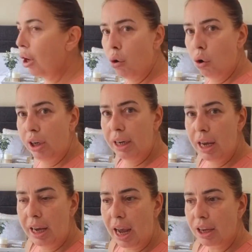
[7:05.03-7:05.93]
it all in
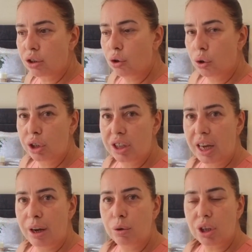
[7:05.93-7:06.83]
here, sort it
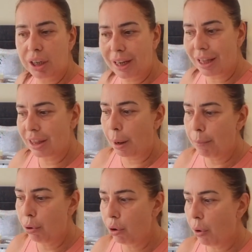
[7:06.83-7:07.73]
out and get
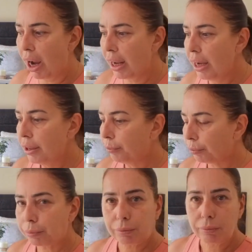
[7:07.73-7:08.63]
that put away.
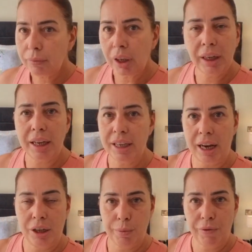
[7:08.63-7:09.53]
Get
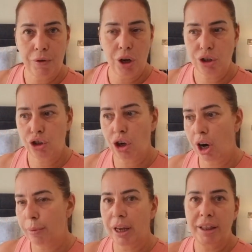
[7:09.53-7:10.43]
that as my first
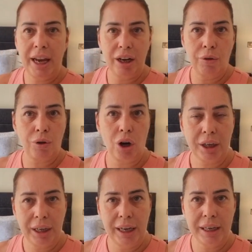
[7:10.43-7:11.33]
job, and then I've got a
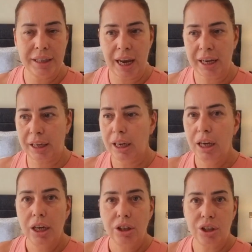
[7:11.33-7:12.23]
clean deck
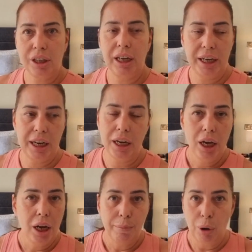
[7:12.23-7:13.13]
to
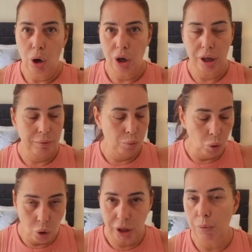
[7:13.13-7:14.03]
clean. My
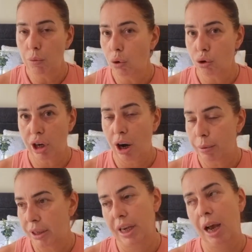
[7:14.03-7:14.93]
walk-in
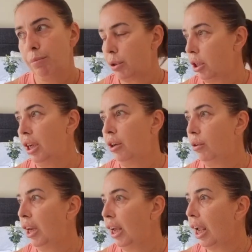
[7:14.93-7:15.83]
wardrobe is
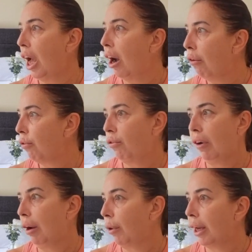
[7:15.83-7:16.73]
absolutely
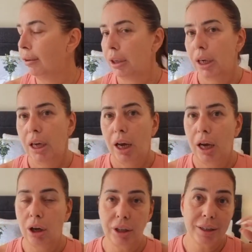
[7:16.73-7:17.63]
overflowing.
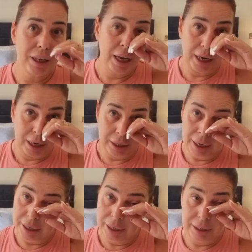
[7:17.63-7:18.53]
Honestly,
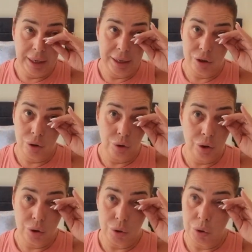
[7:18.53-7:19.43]
it needs
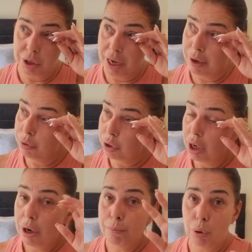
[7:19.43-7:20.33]
another sort out,
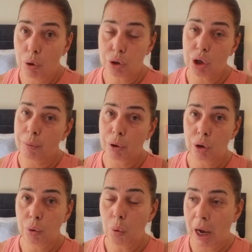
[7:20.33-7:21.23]
but I'm
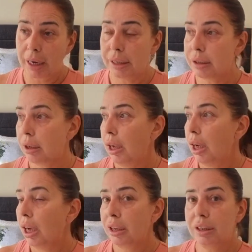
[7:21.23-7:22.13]
going to wait
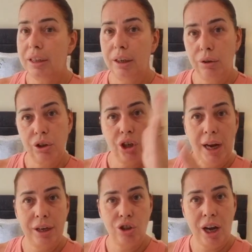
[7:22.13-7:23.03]
until the
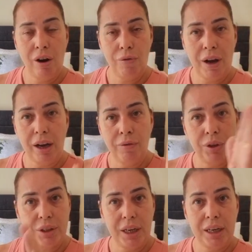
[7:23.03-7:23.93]
changeover of
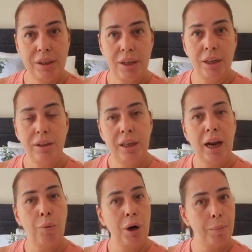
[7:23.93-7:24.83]
the season. You
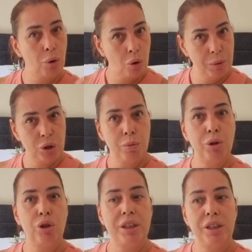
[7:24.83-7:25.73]
know, when I put all my summer
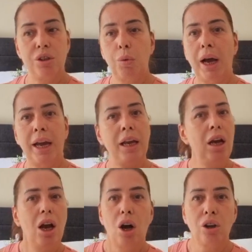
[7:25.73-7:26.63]
dresses away,
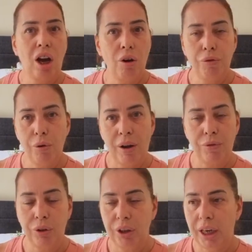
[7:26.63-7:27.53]
I'll go through
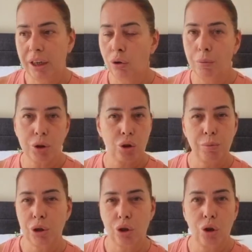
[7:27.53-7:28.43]
everything, all my
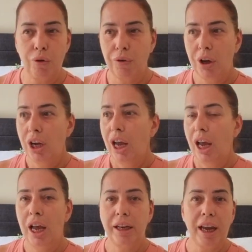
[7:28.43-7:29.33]
summer stuff,
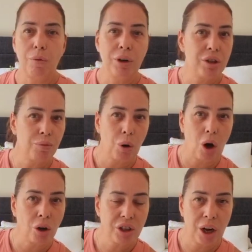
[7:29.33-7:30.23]
get rid of
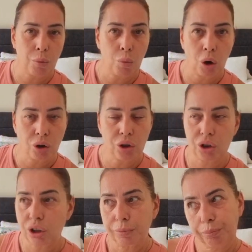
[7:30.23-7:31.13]
what I don't
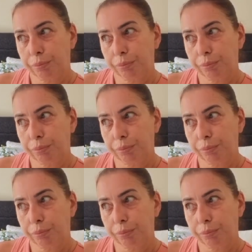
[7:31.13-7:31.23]
want,